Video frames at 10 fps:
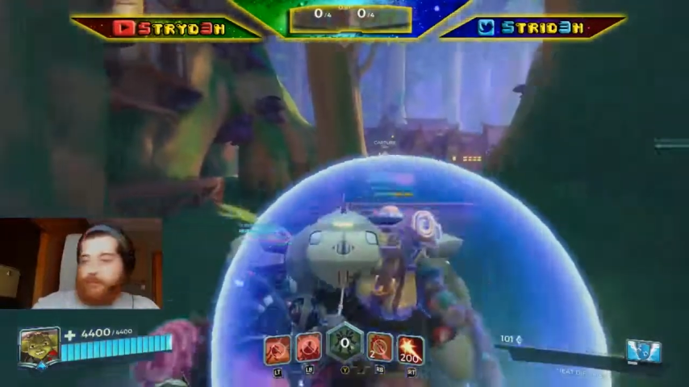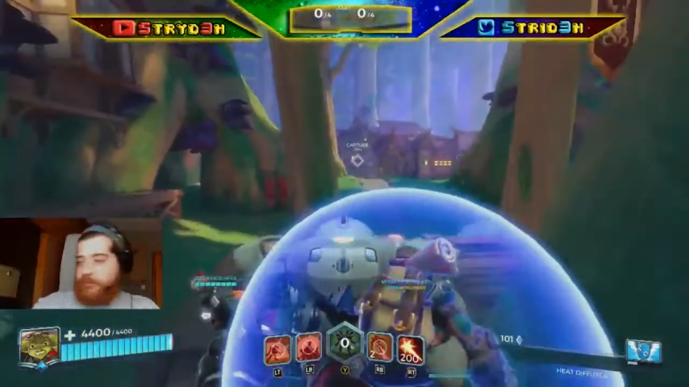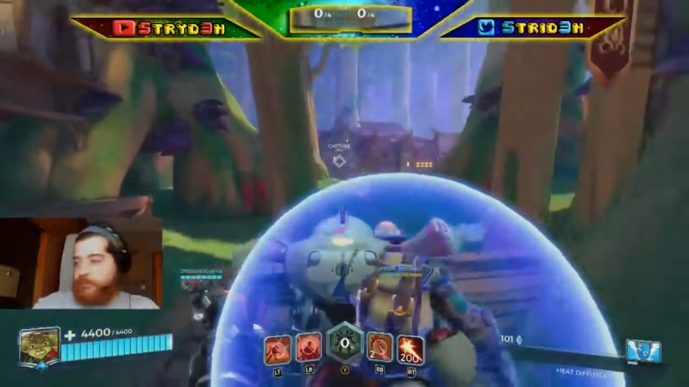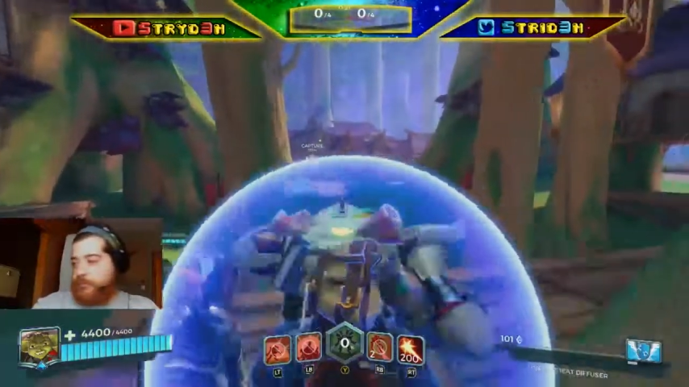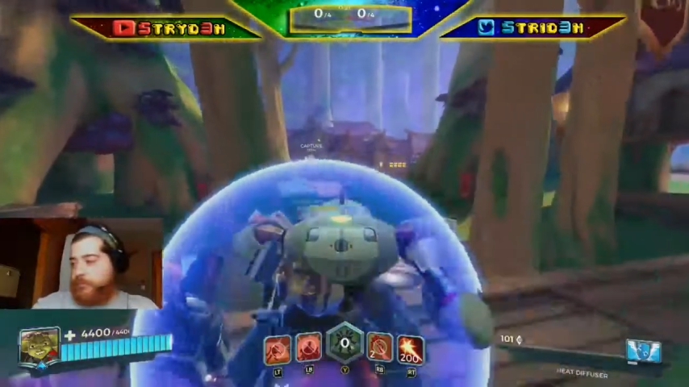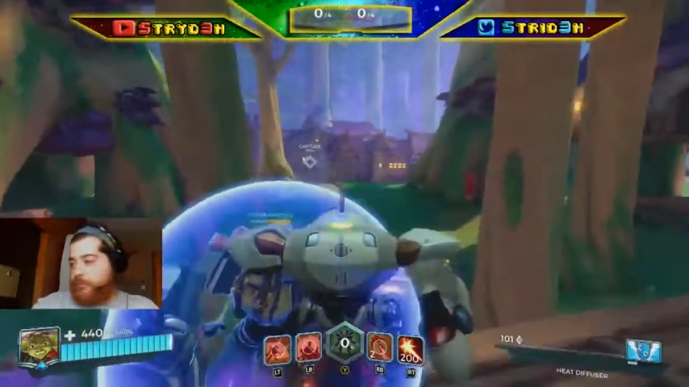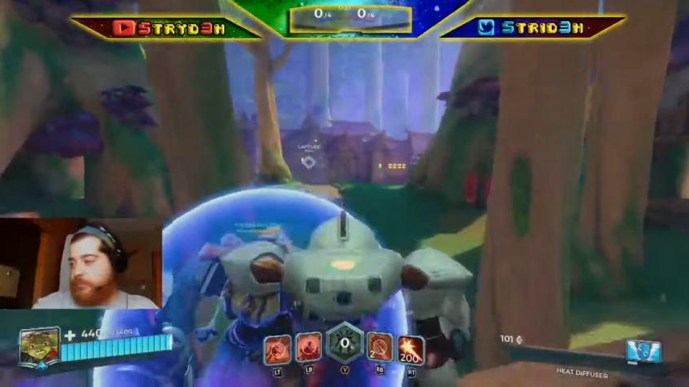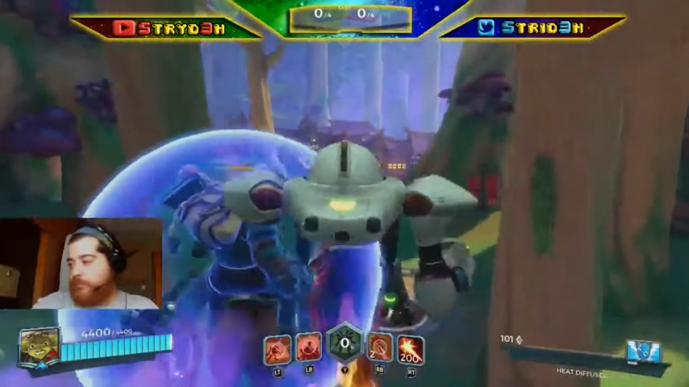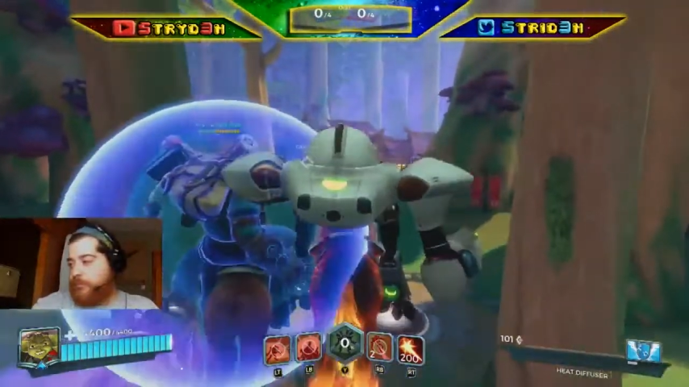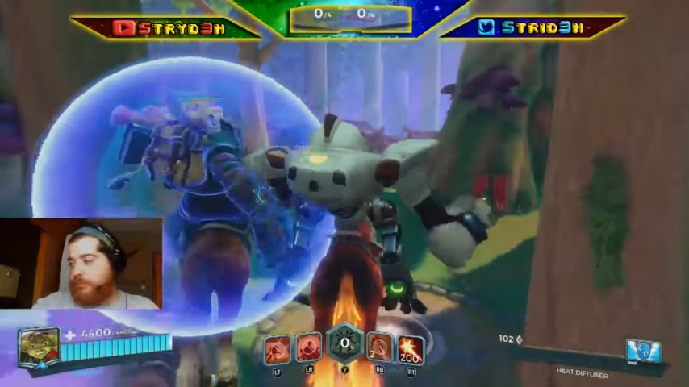
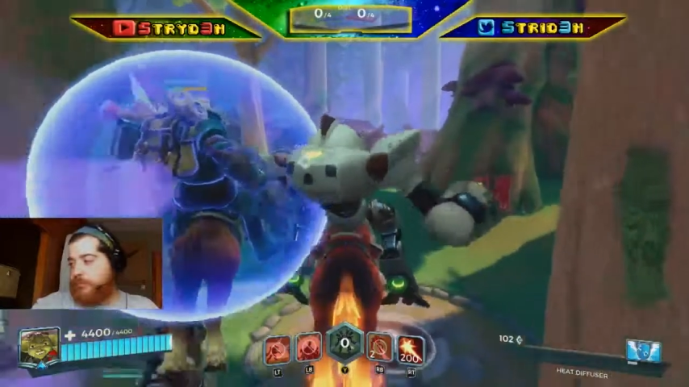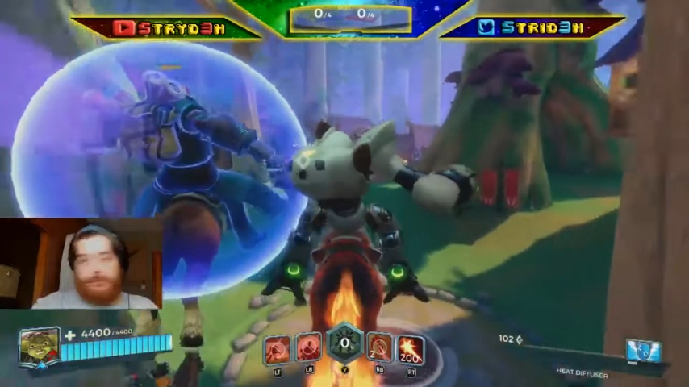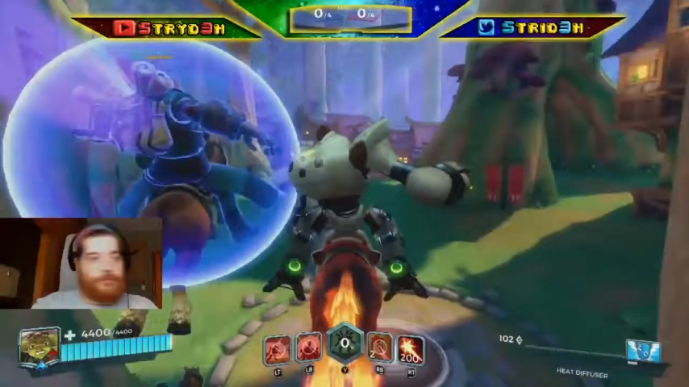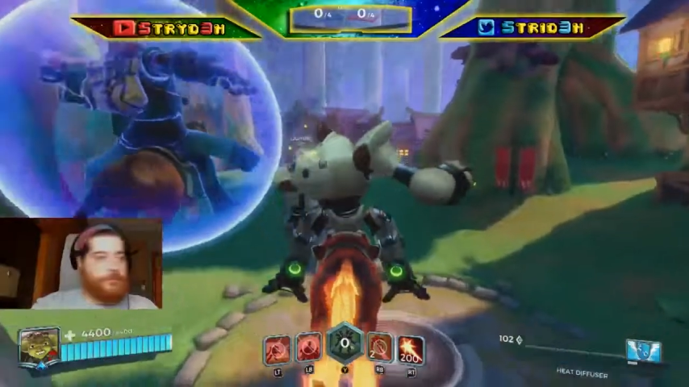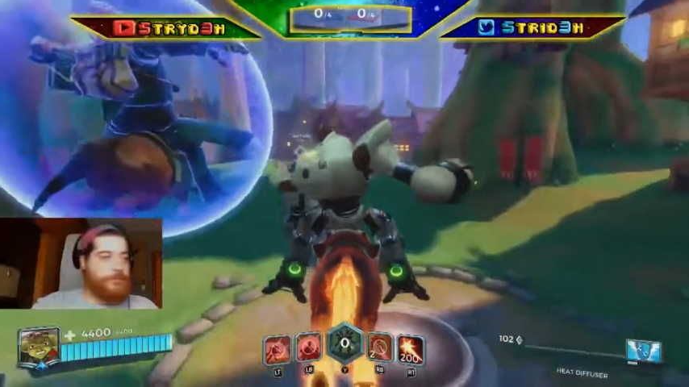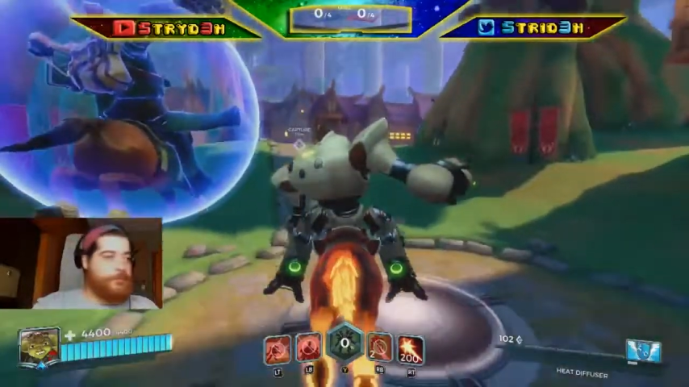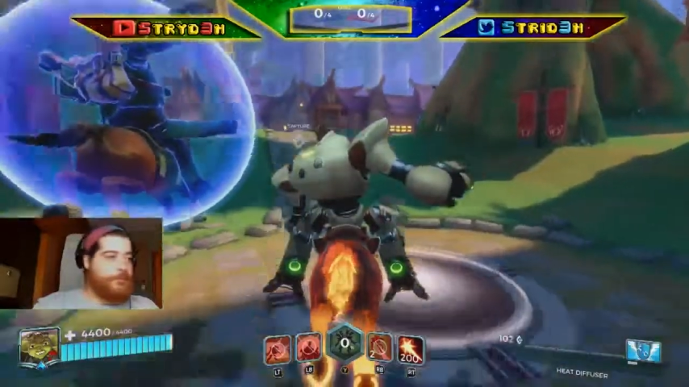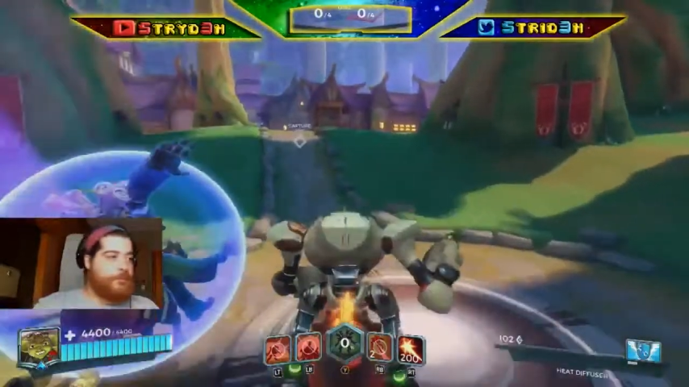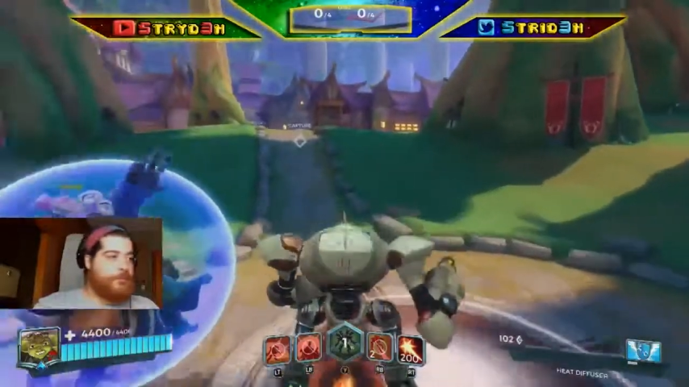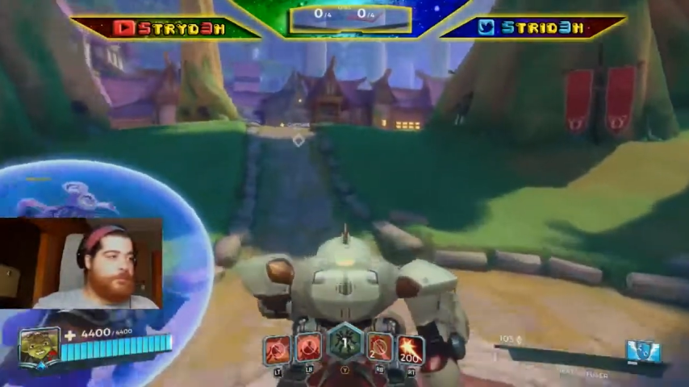
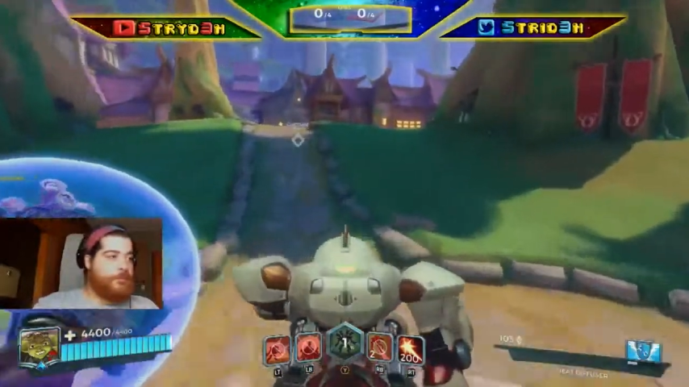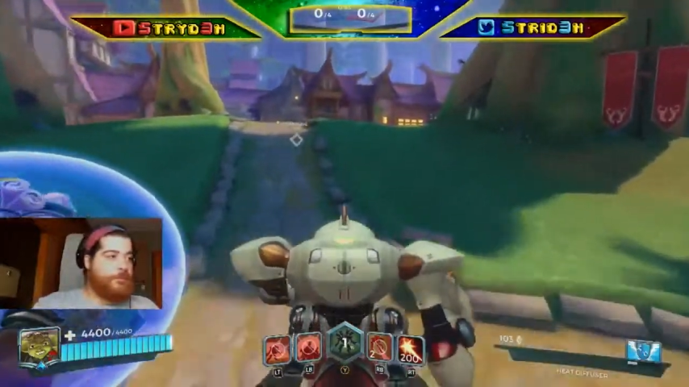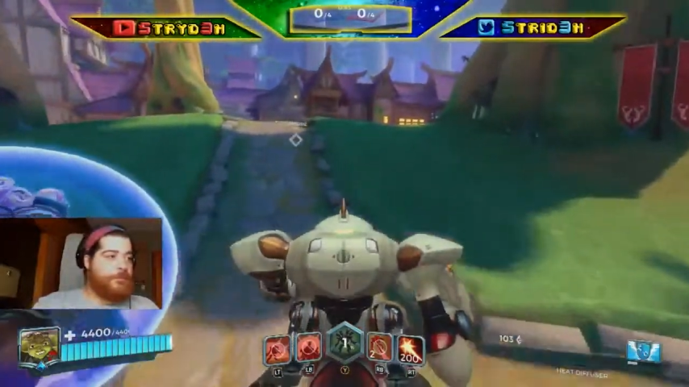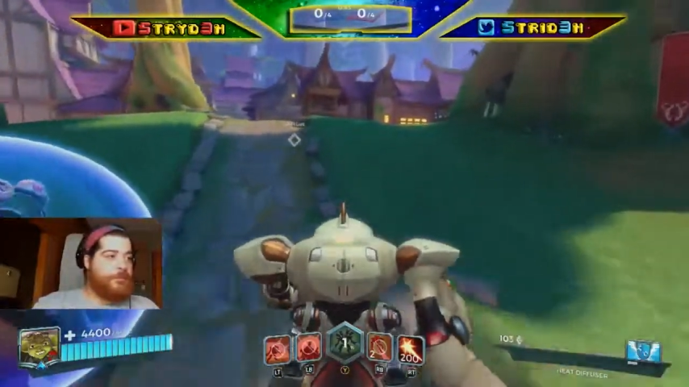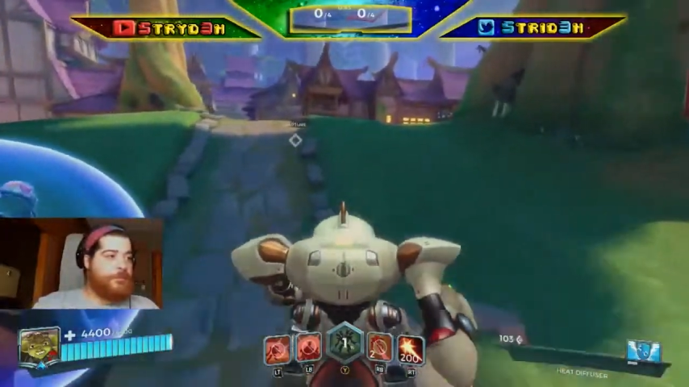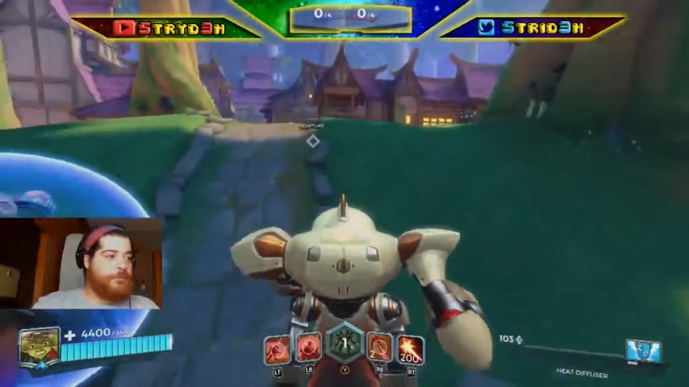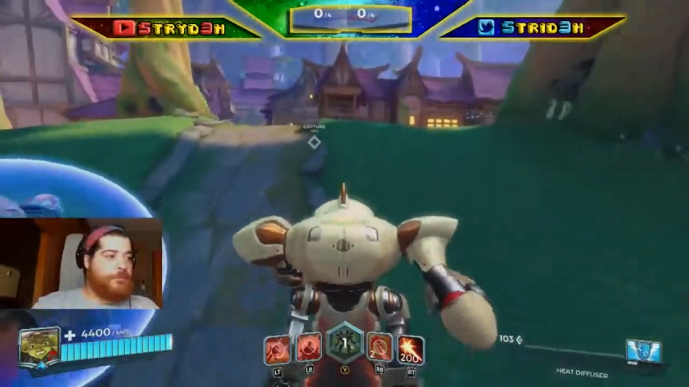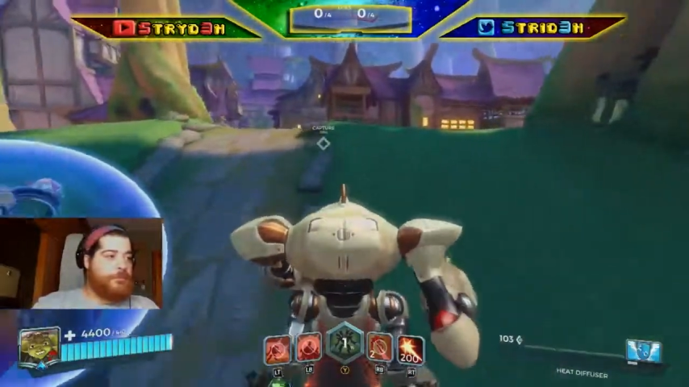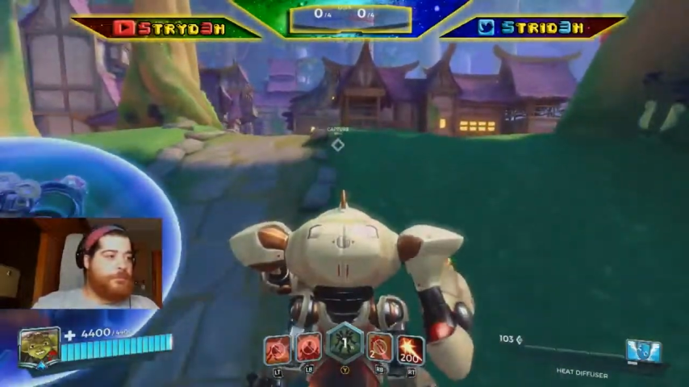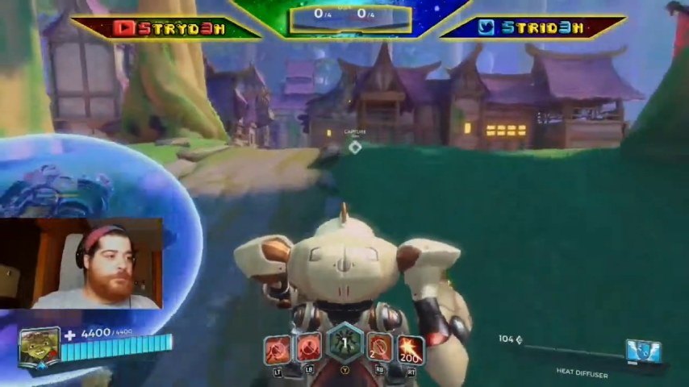
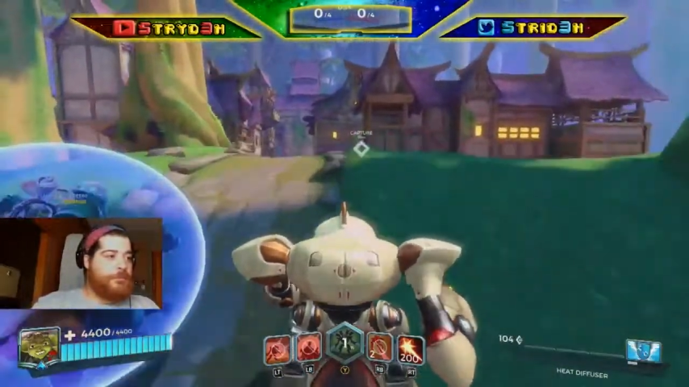[no speech]